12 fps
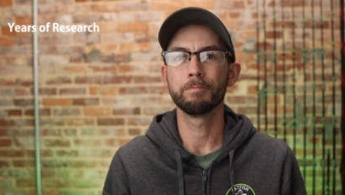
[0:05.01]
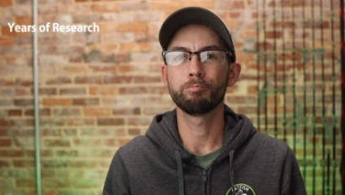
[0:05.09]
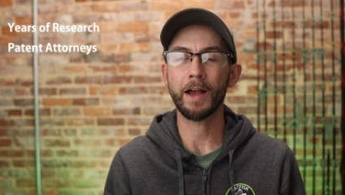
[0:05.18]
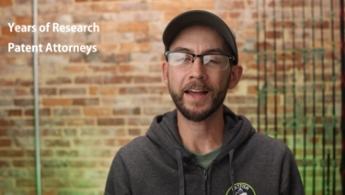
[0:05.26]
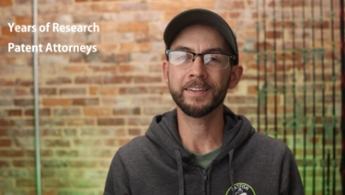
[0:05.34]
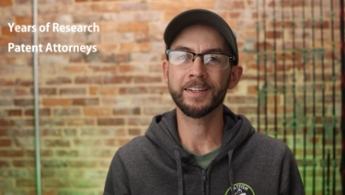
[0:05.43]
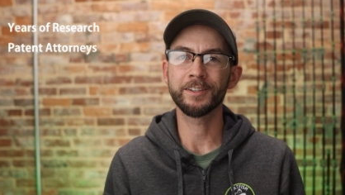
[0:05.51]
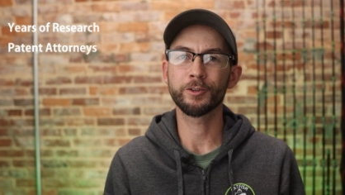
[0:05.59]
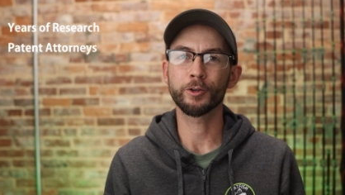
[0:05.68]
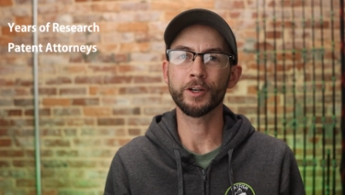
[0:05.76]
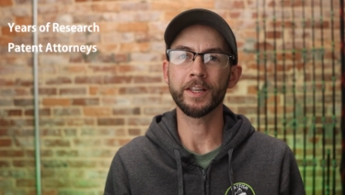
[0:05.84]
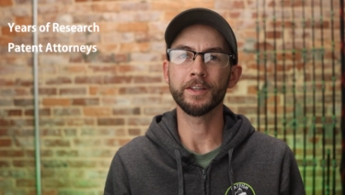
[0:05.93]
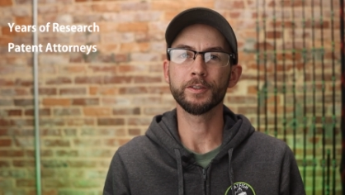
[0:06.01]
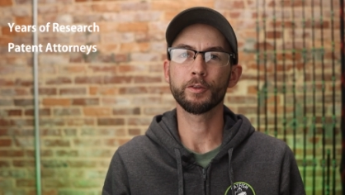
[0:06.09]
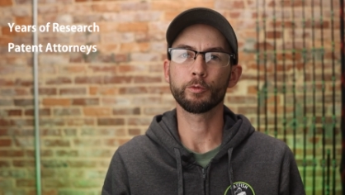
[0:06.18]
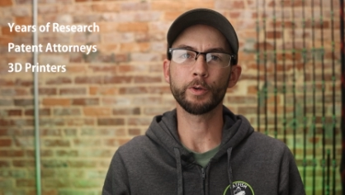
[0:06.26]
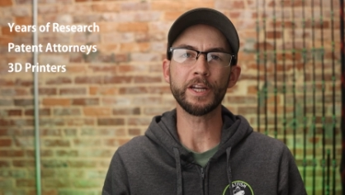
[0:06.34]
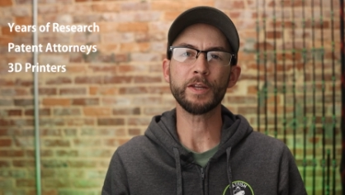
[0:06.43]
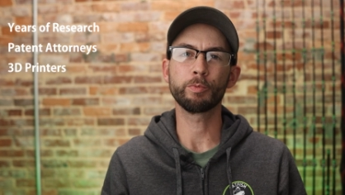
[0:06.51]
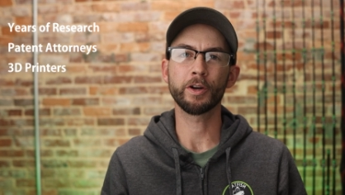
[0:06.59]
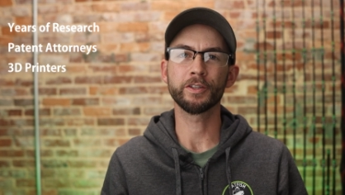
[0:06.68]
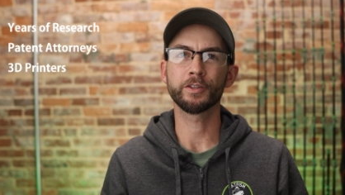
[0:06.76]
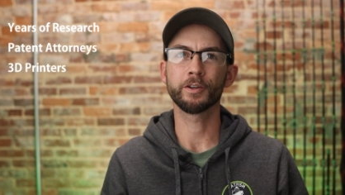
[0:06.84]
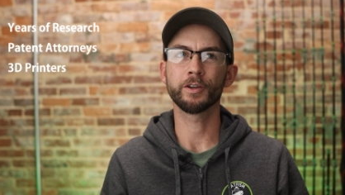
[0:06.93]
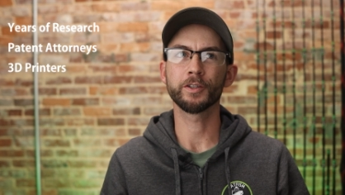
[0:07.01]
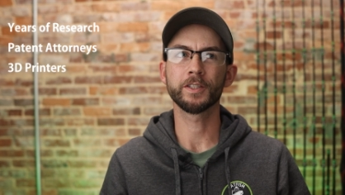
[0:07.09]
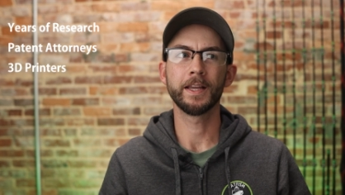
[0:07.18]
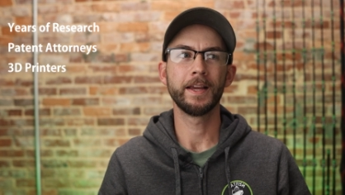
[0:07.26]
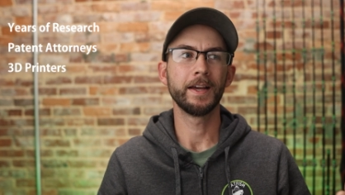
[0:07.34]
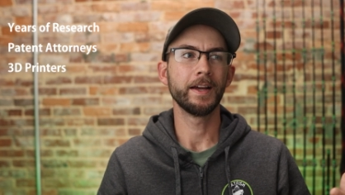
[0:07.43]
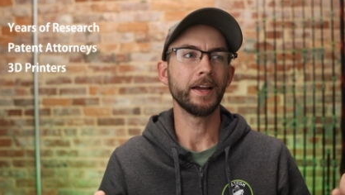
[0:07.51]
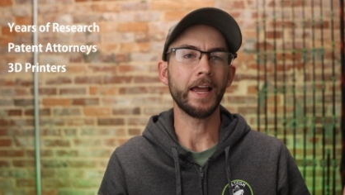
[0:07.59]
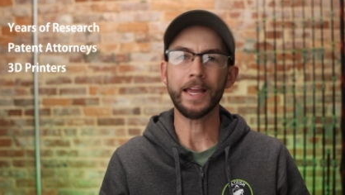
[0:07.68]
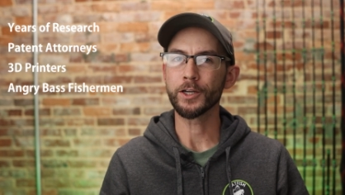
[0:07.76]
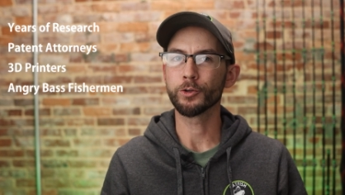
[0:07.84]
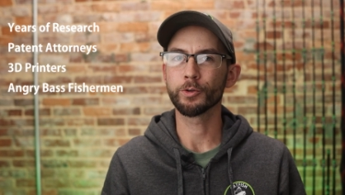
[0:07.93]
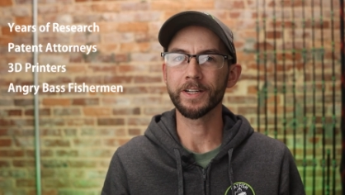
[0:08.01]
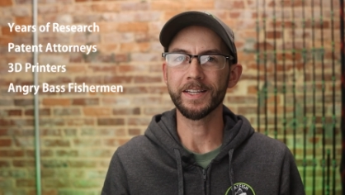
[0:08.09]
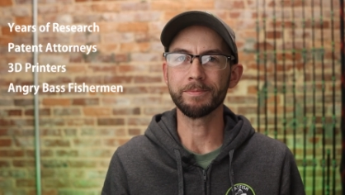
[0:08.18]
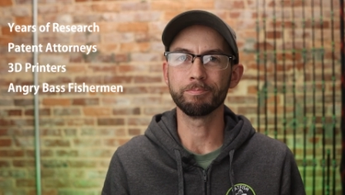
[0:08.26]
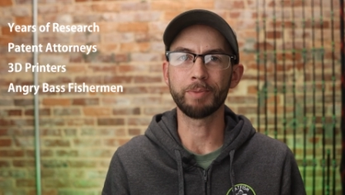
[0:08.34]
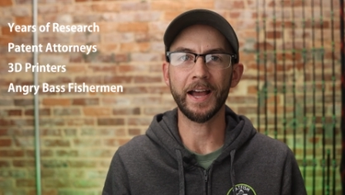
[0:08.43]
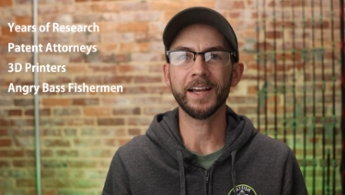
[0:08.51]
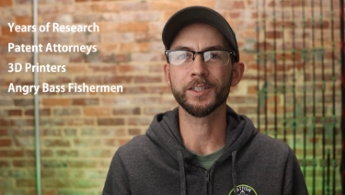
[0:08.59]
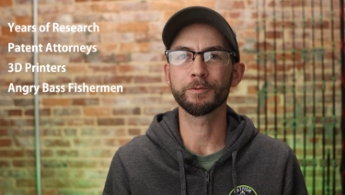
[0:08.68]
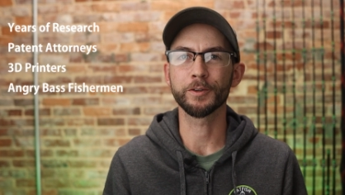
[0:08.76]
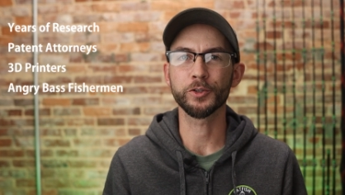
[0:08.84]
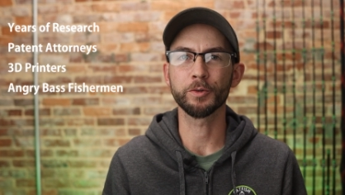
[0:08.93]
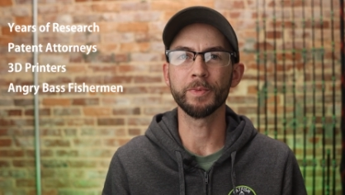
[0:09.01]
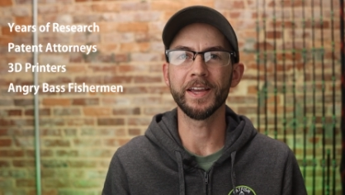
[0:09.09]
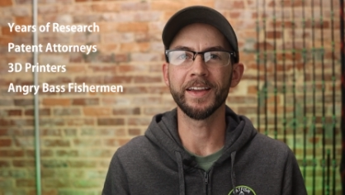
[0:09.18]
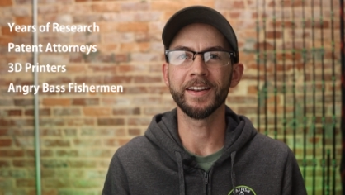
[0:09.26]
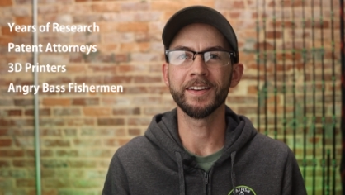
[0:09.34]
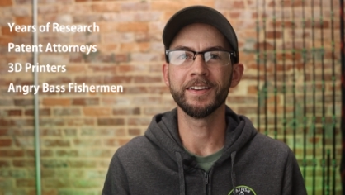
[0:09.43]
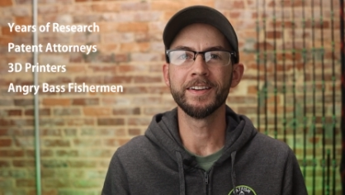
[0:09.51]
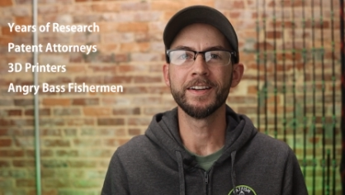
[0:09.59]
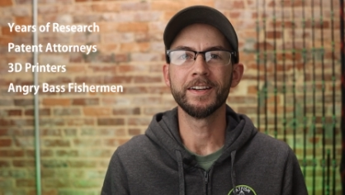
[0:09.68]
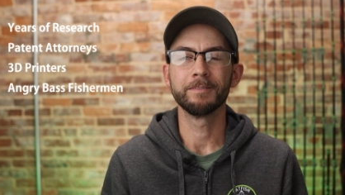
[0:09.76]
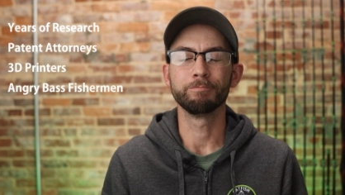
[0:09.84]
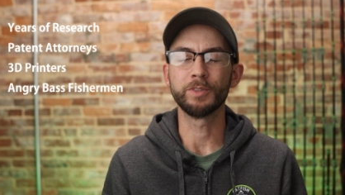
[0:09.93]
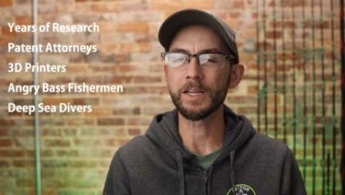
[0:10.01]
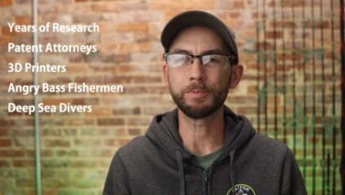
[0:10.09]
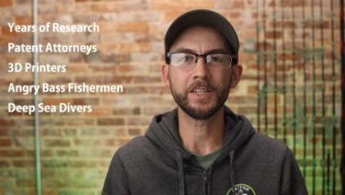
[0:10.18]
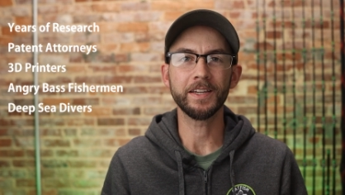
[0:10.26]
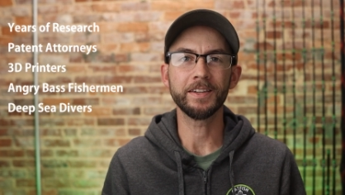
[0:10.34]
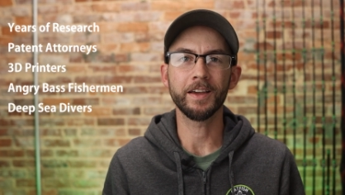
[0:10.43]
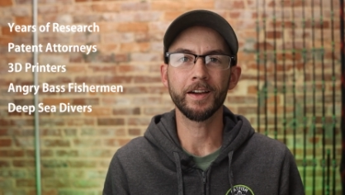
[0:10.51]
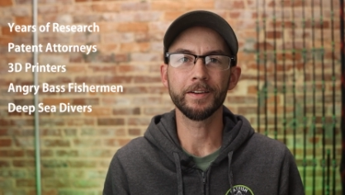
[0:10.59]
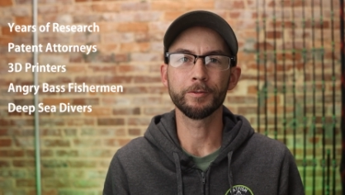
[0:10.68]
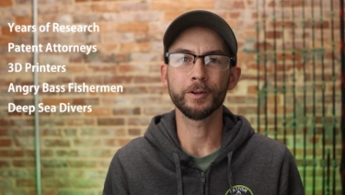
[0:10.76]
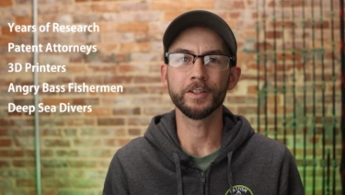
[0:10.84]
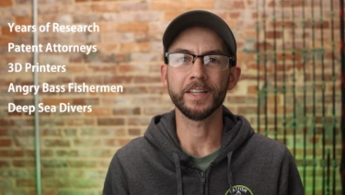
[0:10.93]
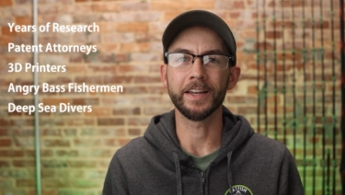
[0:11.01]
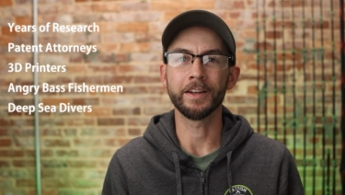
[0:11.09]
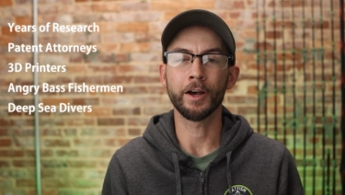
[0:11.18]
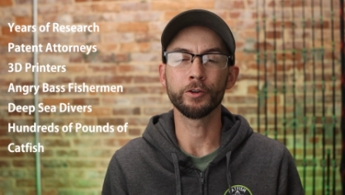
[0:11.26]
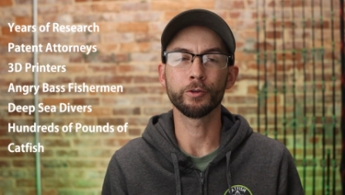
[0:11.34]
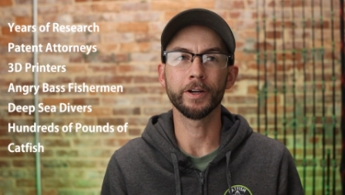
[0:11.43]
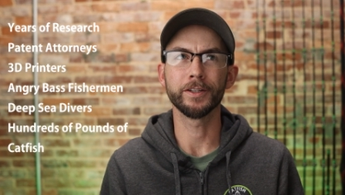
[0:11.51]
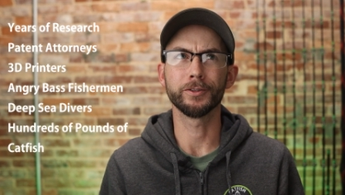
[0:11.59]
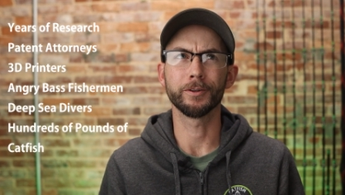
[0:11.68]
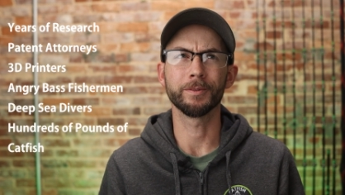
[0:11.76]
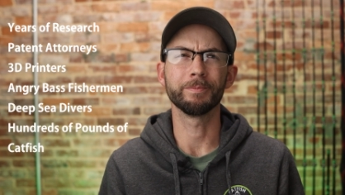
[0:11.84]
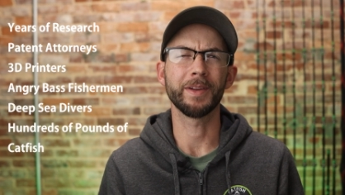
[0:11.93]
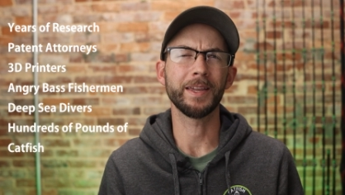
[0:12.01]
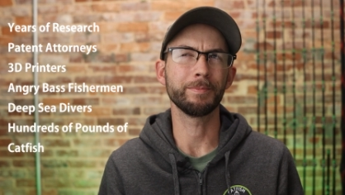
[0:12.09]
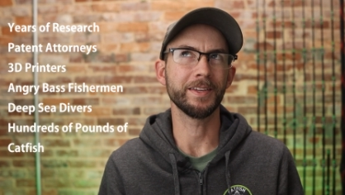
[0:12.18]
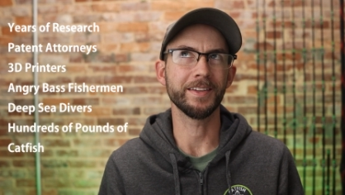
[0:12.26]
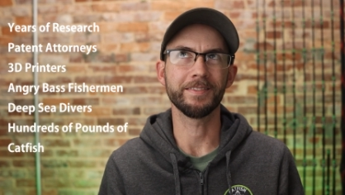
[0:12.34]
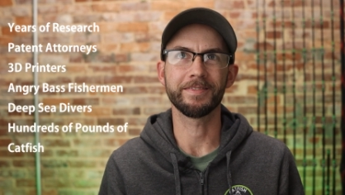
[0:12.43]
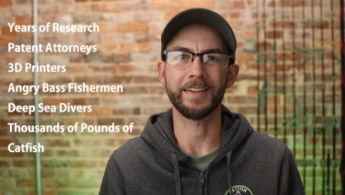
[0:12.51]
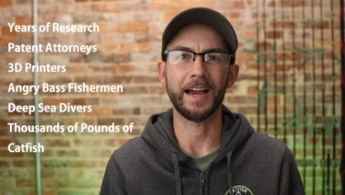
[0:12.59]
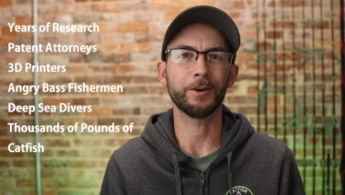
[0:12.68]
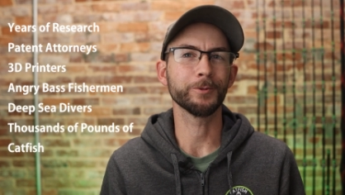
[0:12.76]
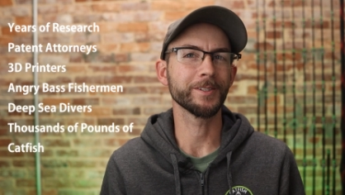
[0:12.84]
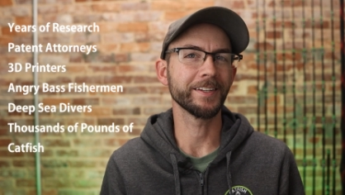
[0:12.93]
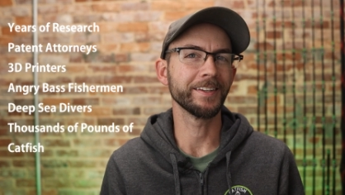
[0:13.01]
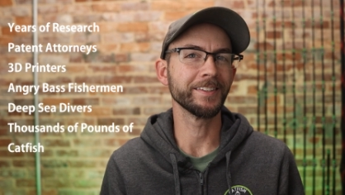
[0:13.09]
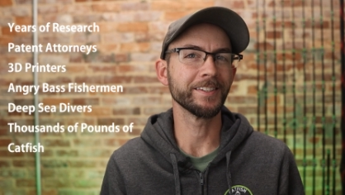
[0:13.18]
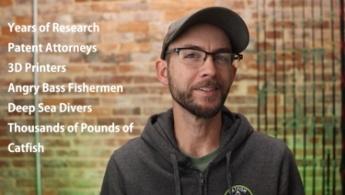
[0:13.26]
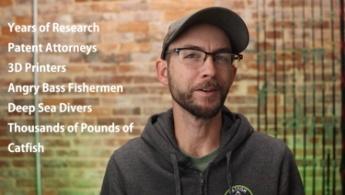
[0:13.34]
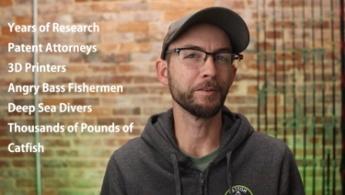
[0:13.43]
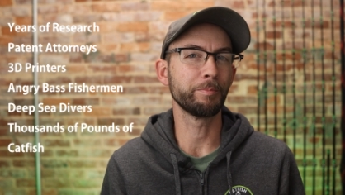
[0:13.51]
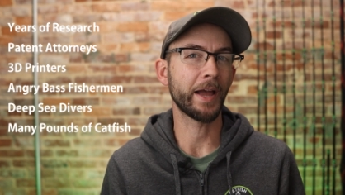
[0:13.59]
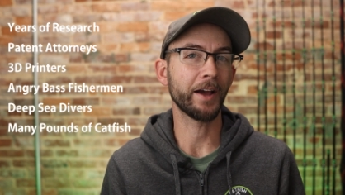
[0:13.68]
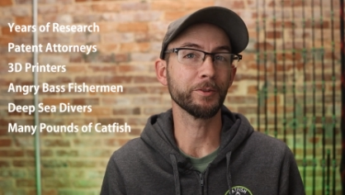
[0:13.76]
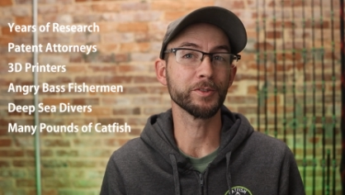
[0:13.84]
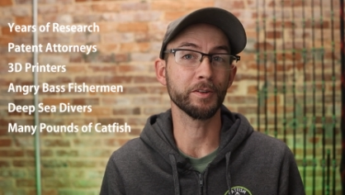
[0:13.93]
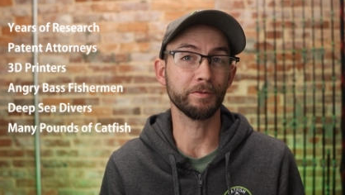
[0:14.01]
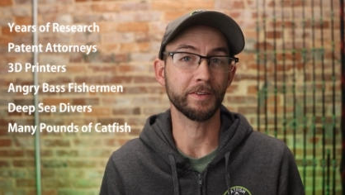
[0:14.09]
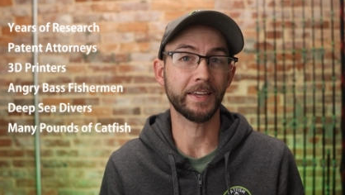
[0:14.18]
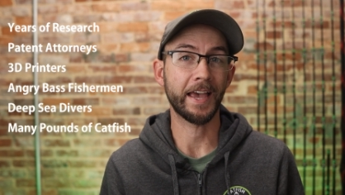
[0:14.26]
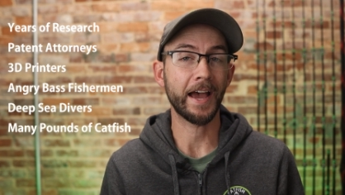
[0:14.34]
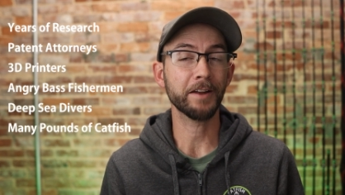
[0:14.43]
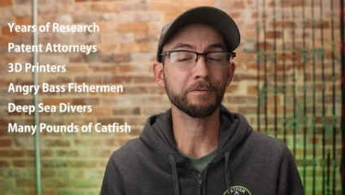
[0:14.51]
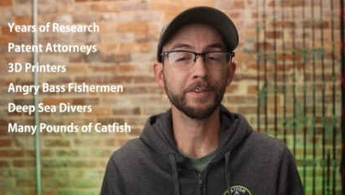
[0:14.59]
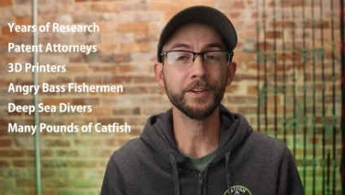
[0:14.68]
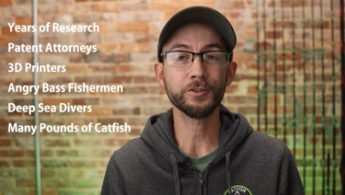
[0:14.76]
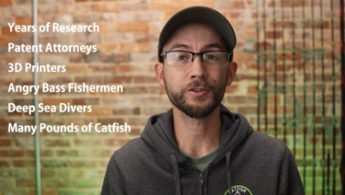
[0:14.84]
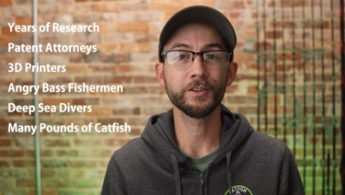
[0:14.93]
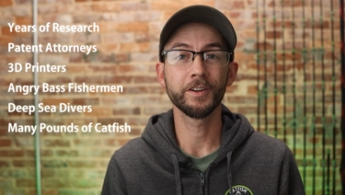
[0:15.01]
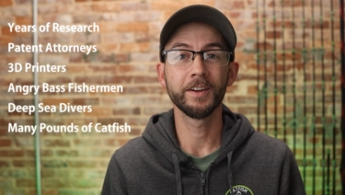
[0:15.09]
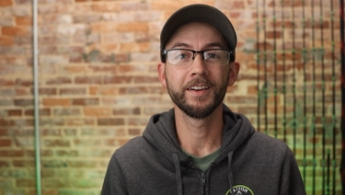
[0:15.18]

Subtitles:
patent attorneys, 3D printers, angry bass fishermen, deep sea divers, and hundreds or maybe thousands of pounds of catfish?